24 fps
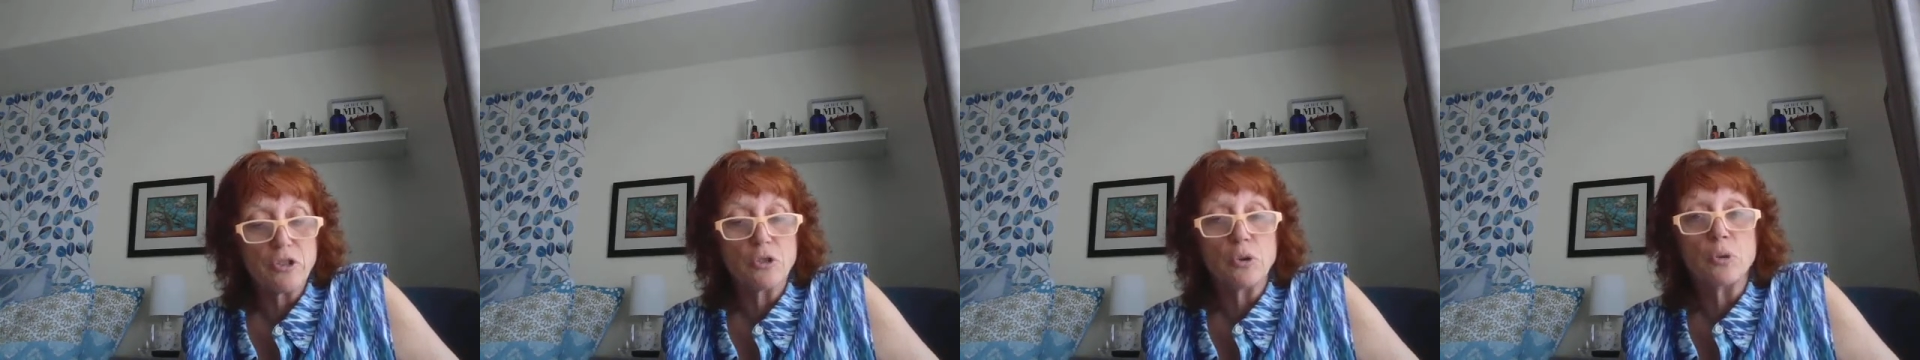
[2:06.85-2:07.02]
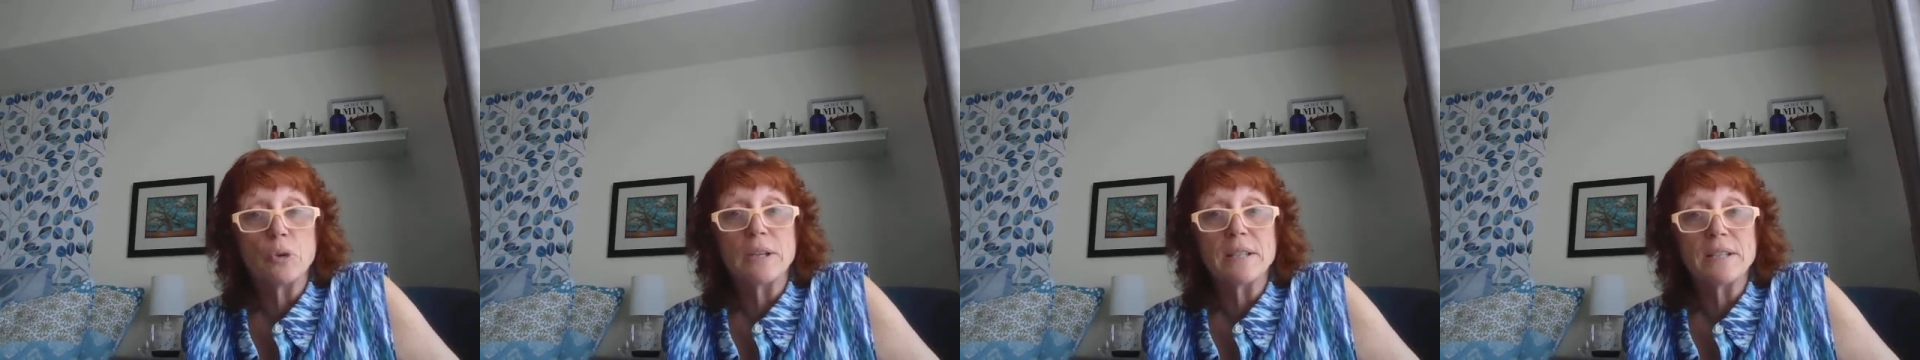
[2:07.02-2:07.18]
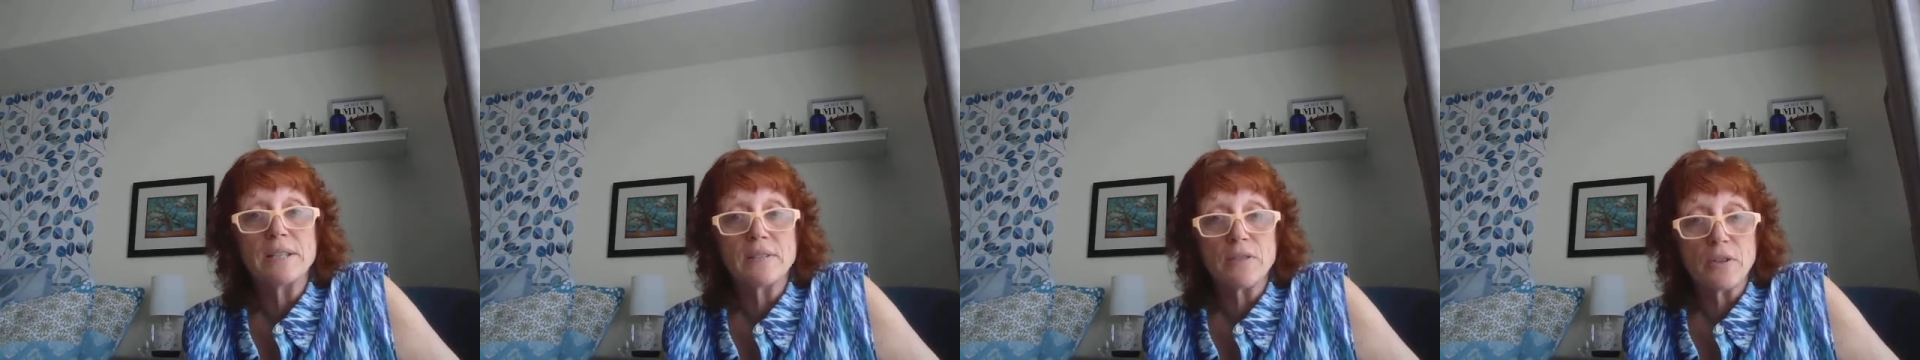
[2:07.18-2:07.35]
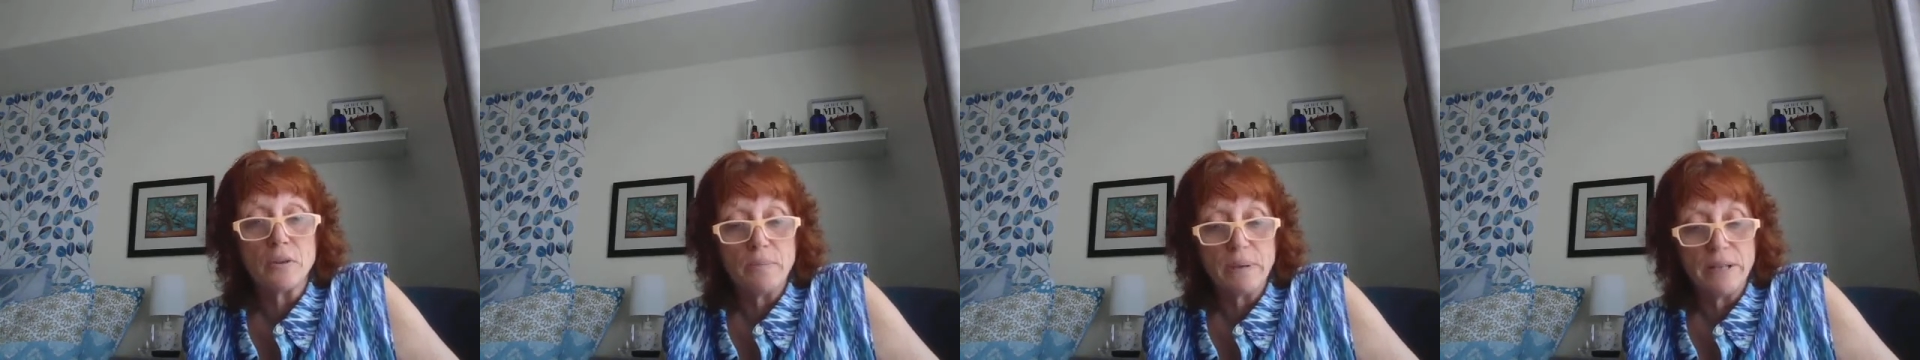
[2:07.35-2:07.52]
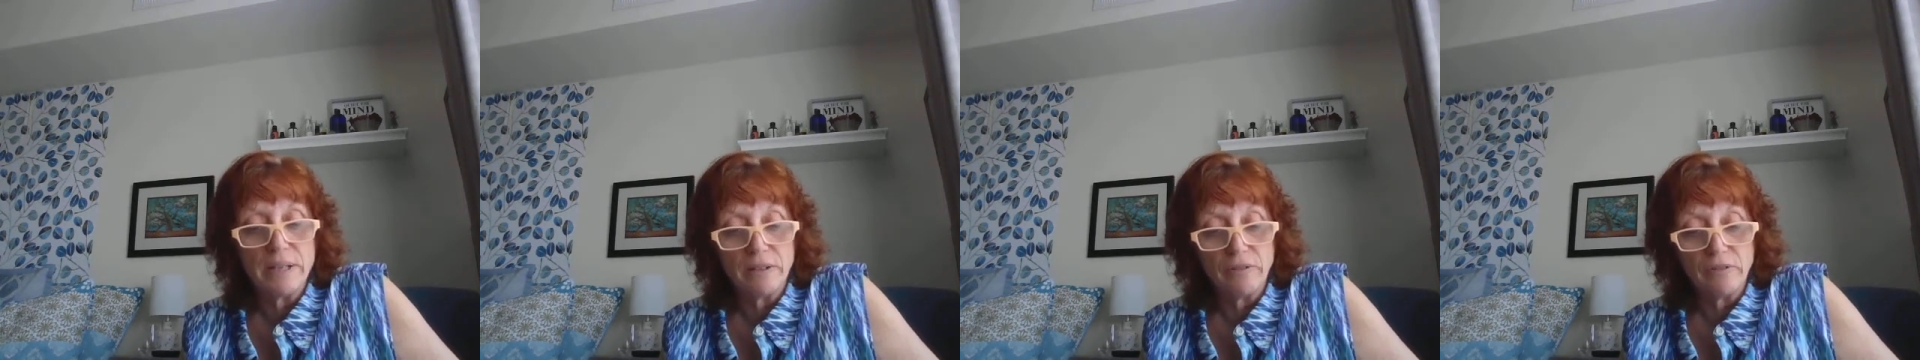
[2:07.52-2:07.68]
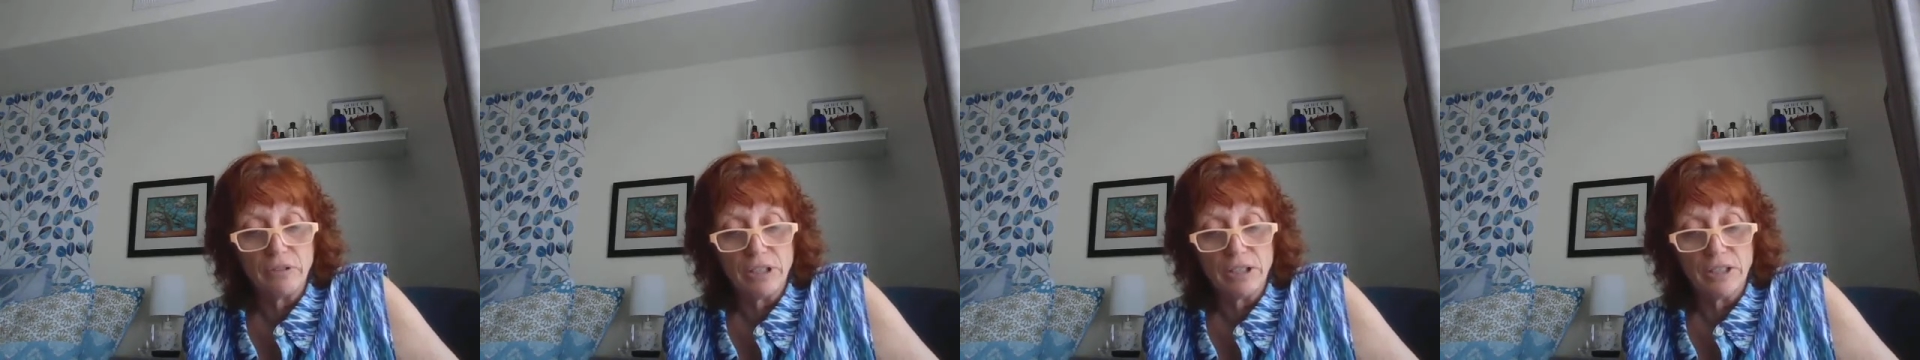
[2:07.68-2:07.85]
join so
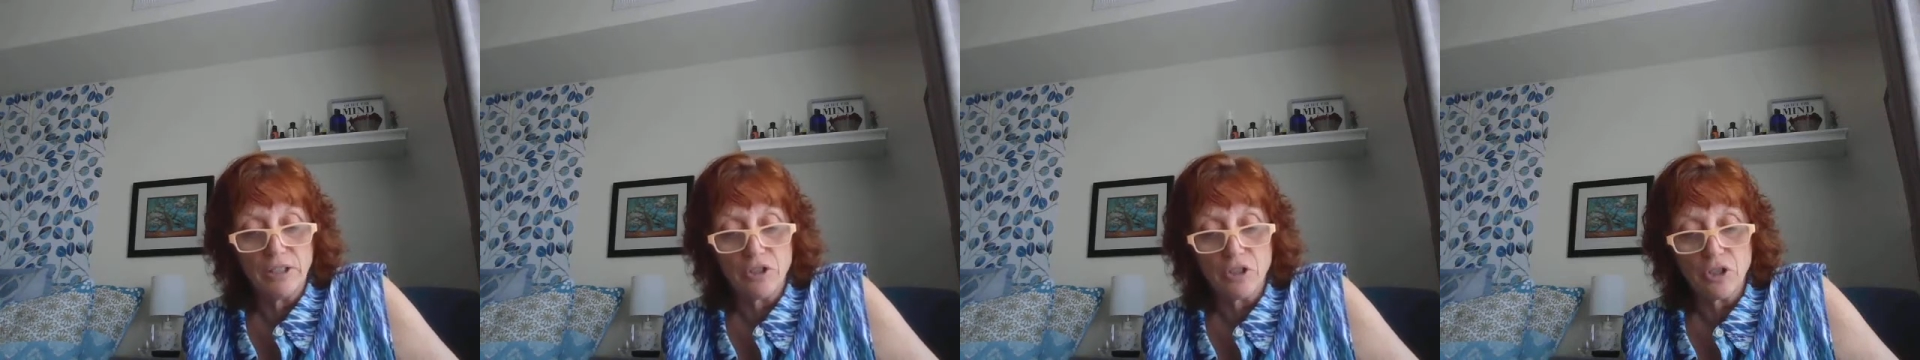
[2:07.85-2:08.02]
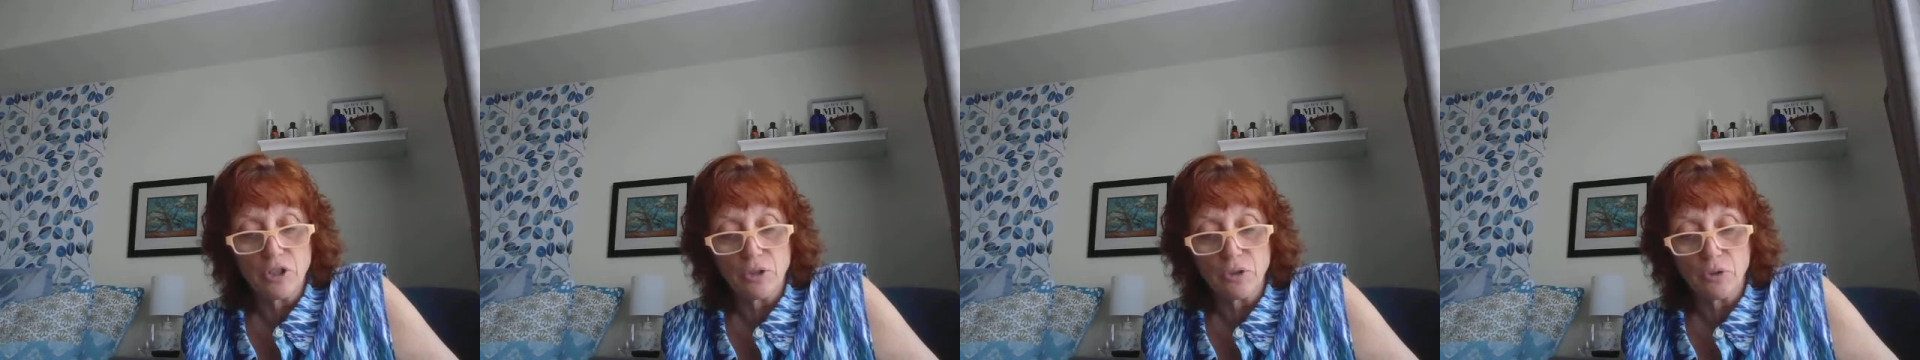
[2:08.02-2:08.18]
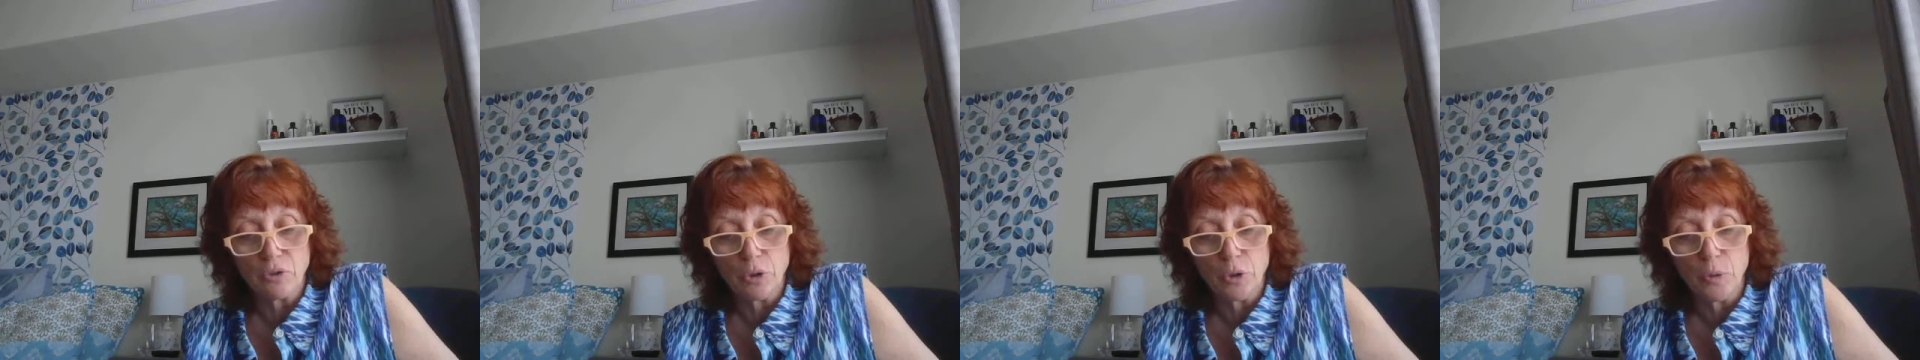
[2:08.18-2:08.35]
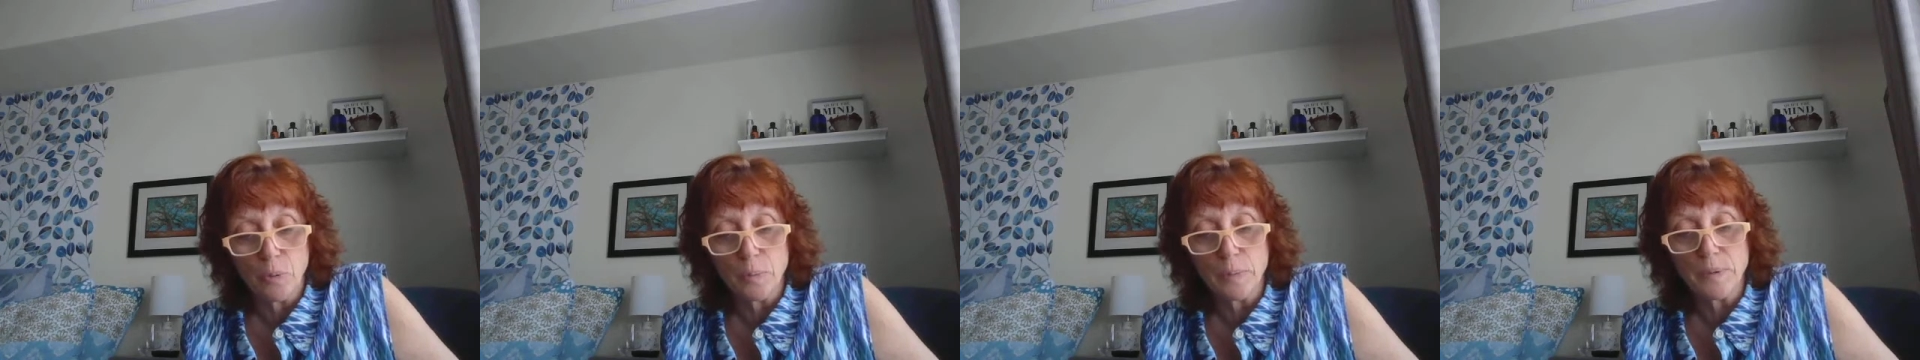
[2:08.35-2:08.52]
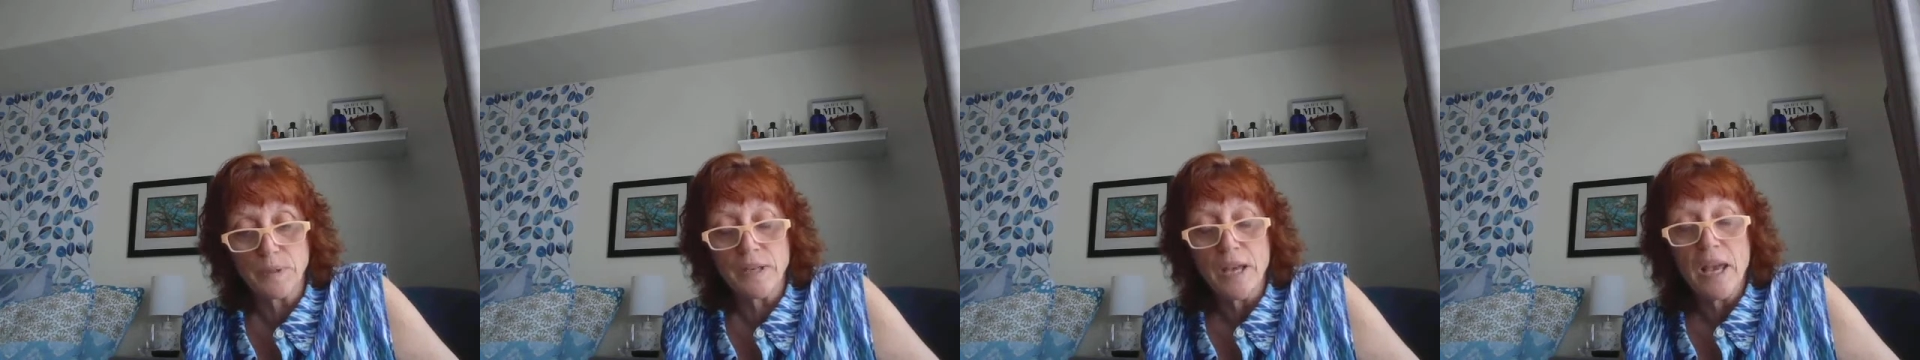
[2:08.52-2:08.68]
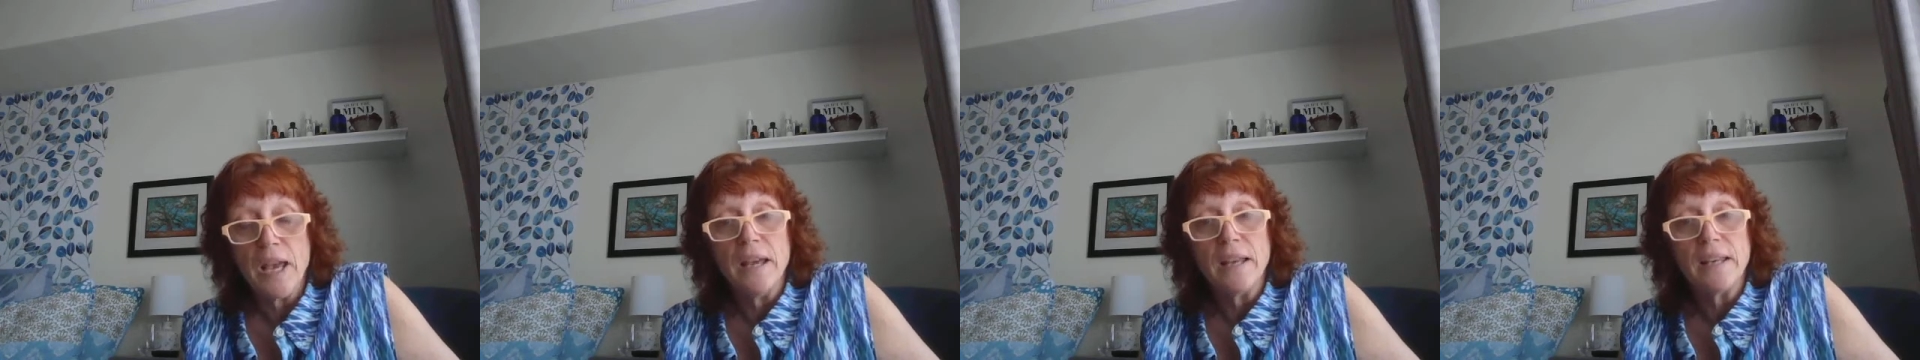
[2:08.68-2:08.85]
many religious
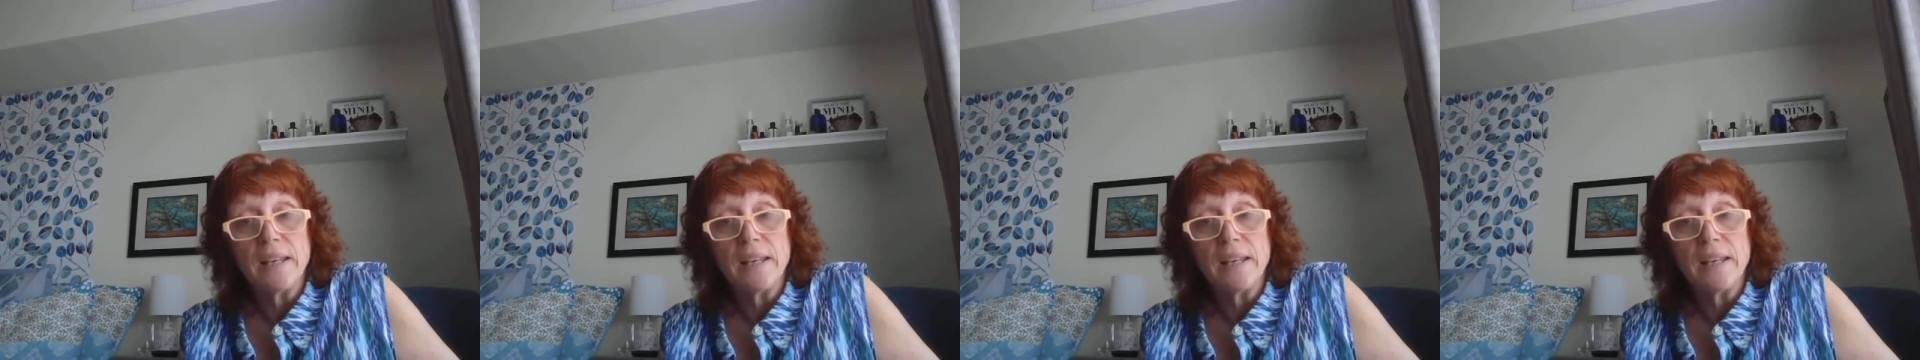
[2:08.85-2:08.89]
groups,